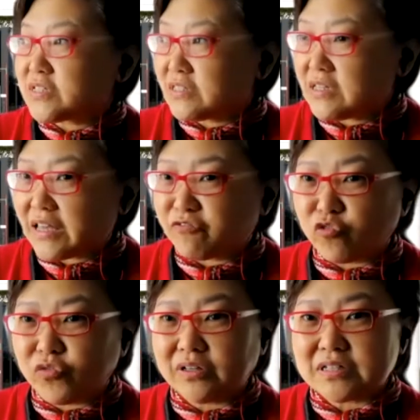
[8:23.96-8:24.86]
can
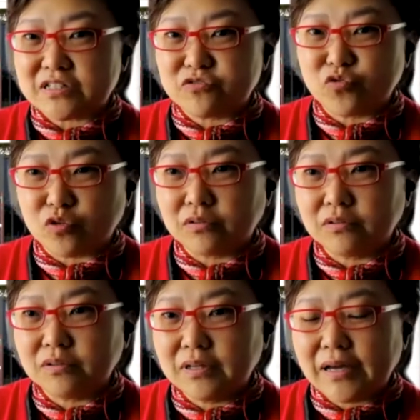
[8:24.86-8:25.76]
fulfill a certain
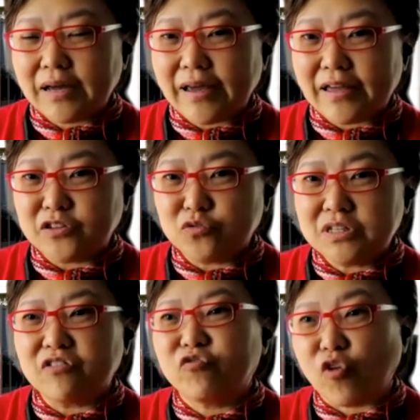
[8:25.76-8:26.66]
role, and you
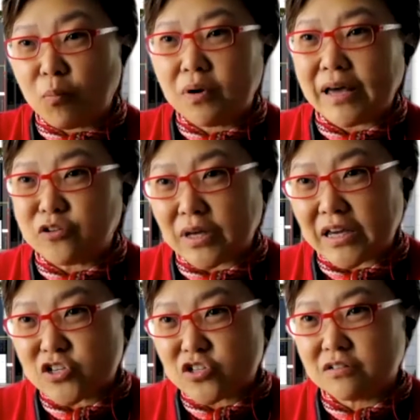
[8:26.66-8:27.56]
need a formal
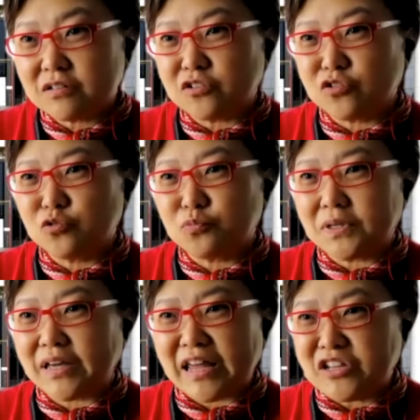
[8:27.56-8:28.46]
education, to
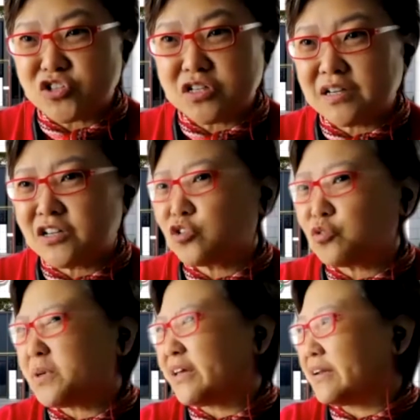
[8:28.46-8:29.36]
be an engineer, to
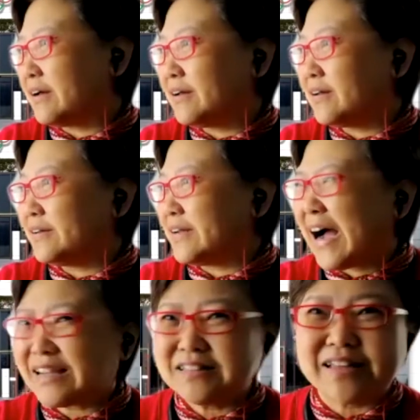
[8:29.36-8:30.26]
be an
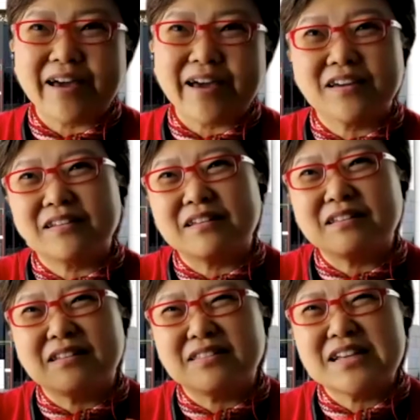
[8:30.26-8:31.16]
architect,
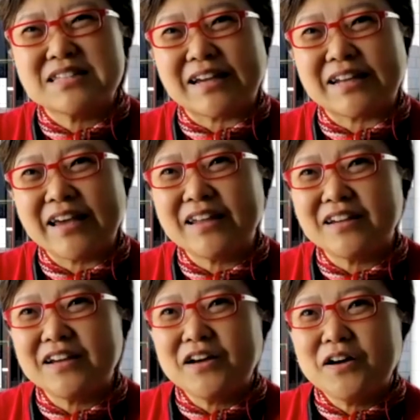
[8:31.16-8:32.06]
and things like that.
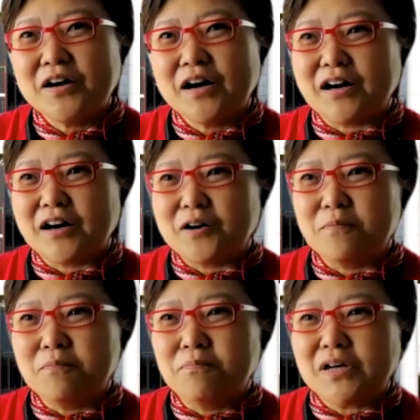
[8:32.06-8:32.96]

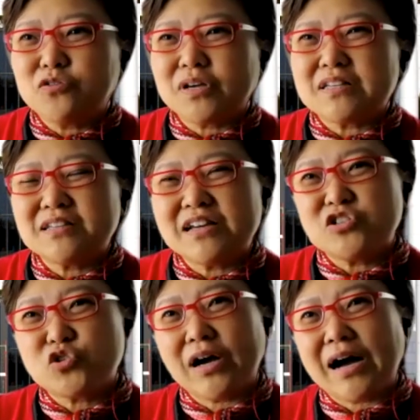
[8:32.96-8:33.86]
But you can still
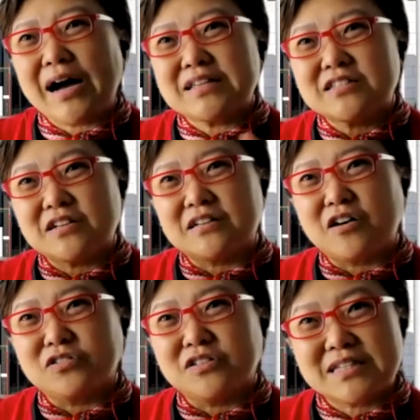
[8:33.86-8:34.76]
enjoy arts
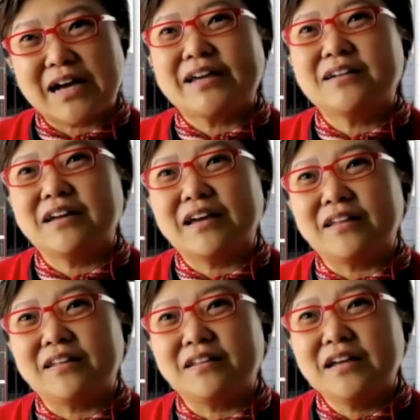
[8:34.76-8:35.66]
on the side,
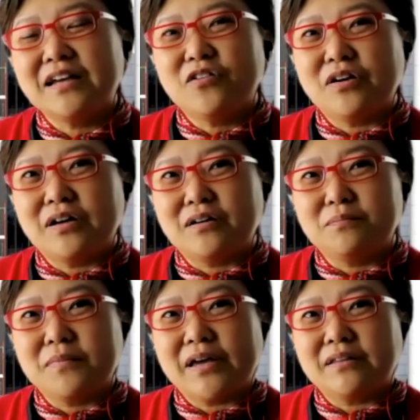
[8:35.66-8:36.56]
and
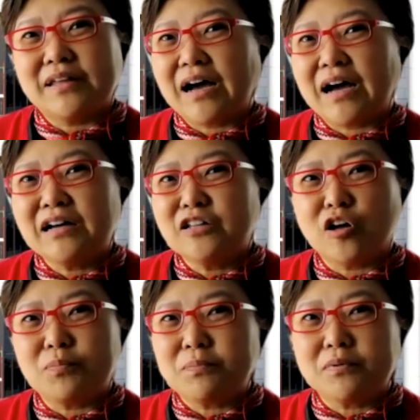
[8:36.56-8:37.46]
there are a lot
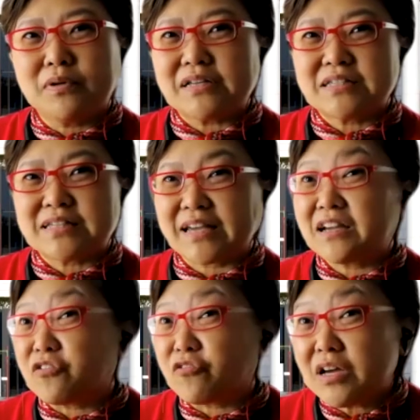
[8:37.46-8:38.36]
of people as a second
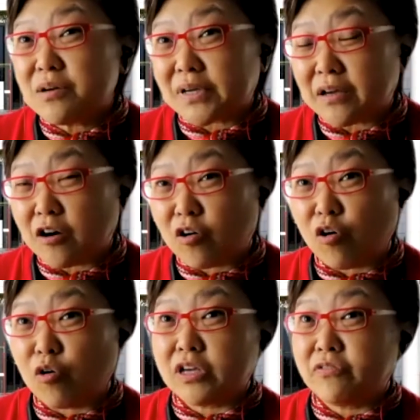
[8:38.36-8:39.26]
career,
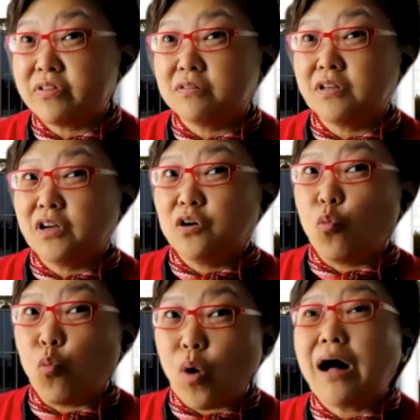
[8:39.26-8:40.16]
or even
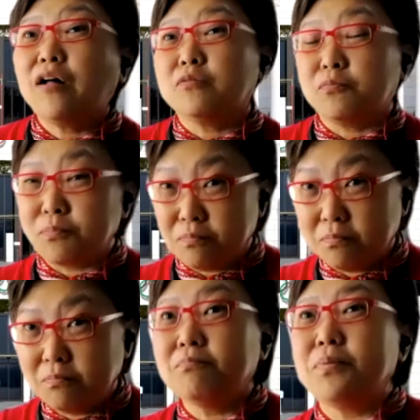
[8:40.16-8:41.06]
while
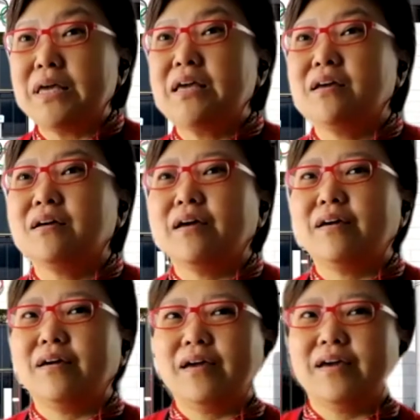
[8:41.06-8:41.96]
being
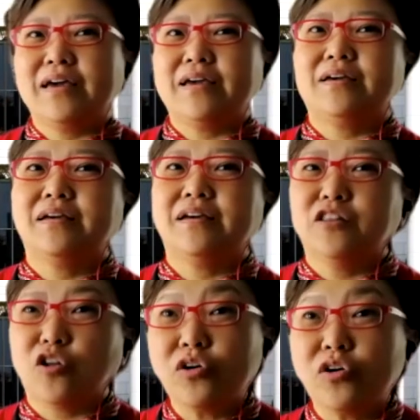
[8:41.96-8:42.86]
a
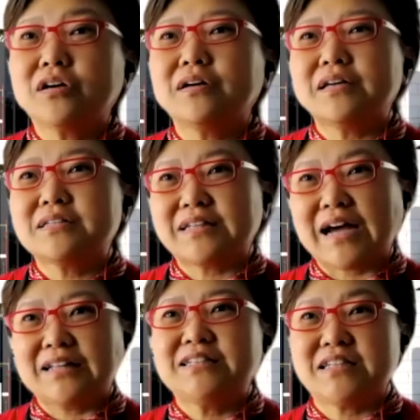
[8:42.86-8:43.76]
lawyer, as an
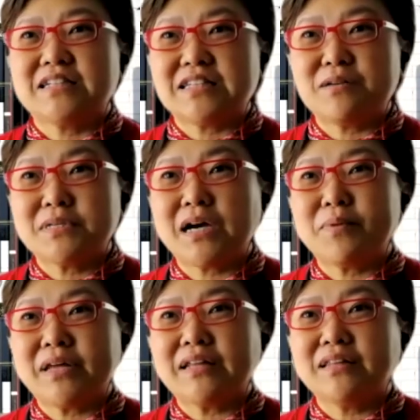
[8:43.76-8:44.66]
artist at the same time.
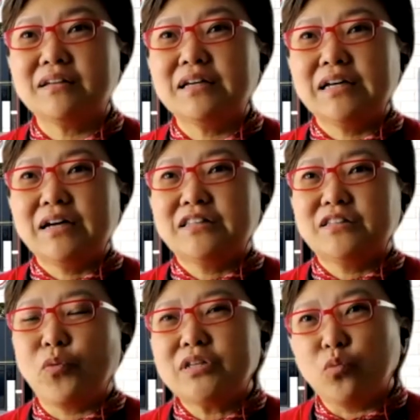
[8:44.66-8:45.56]
And I think the
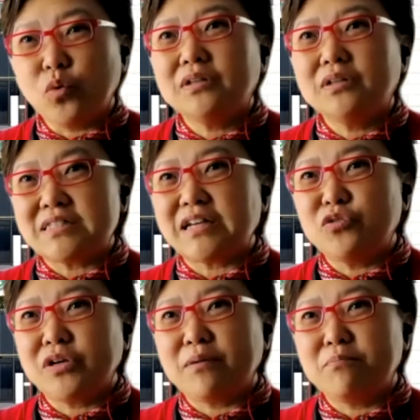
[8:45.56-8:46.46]
way the world is now,
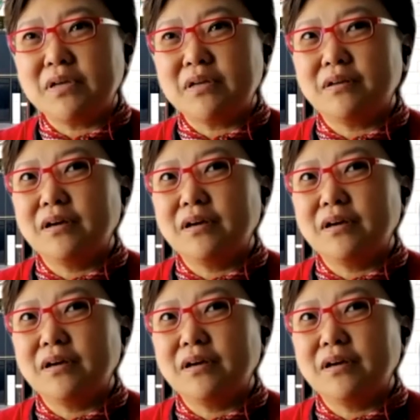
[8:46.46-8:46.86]
you can be